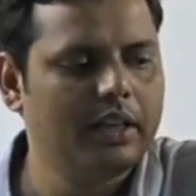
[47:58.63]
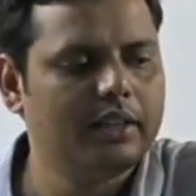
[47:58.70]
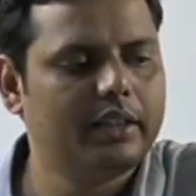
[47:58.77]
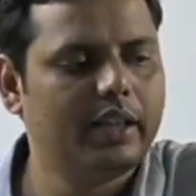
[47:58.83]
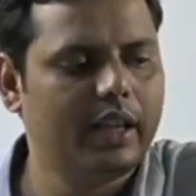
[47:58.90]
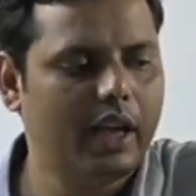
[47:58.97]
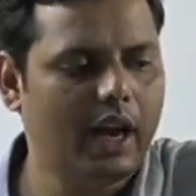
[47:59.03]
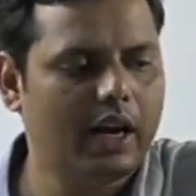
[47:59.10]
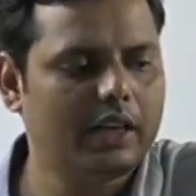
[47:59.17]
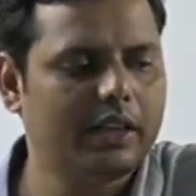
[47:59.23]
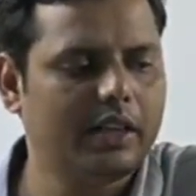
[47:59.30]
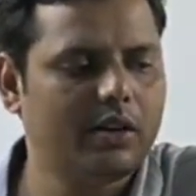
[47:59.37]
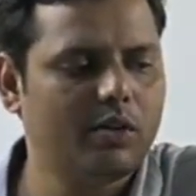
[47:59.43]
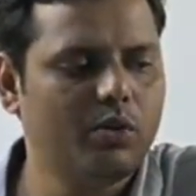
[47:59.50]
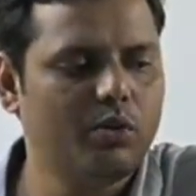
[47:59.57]
They had
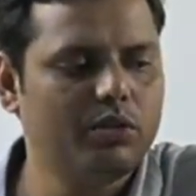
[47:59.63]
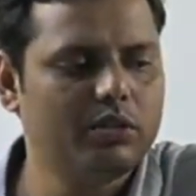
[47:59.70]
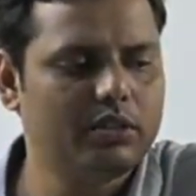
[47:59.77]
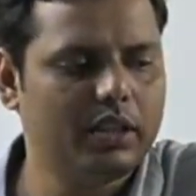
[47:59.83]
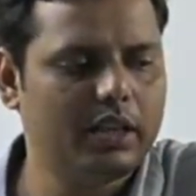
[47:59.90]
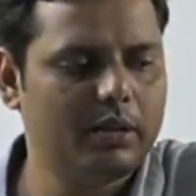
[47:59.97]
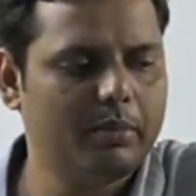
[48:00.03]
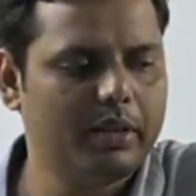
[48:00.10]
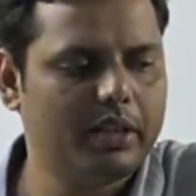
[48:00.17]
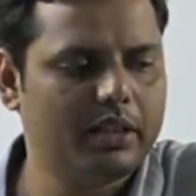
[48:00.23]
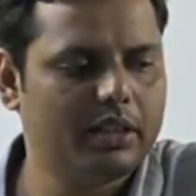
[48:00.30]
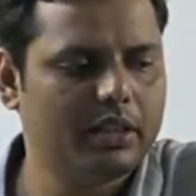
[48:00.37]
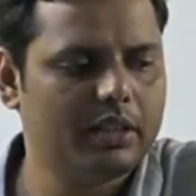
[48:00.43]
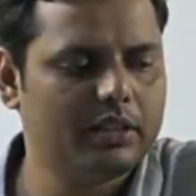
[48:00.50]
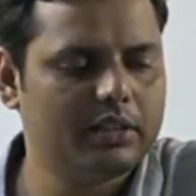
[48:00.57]
their own ceramic
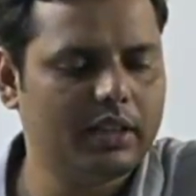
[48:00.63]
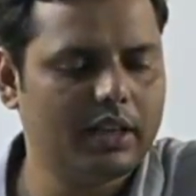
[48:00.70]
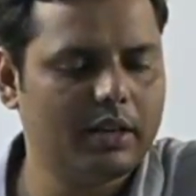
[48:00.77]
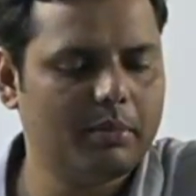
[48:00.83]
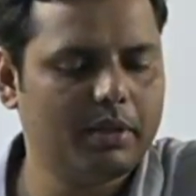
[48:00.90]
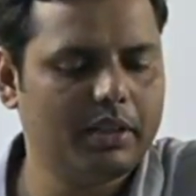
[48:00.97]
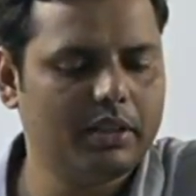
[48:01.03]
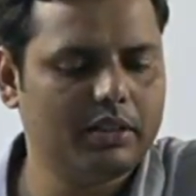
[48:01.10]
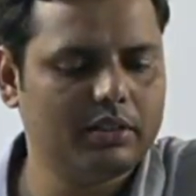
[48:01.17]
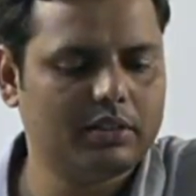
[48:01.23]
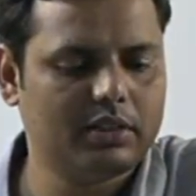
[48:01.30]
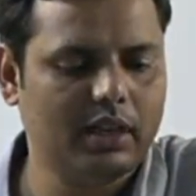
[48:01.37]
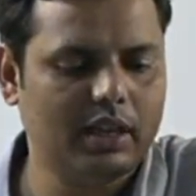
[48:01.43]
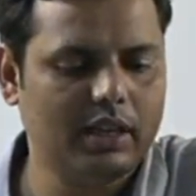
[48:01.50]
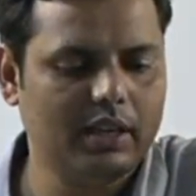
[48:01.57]

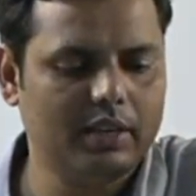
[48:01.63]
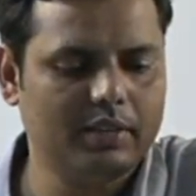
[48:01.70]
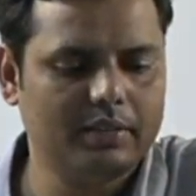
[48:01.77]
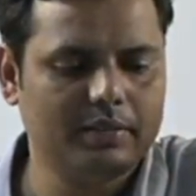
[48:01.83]
style.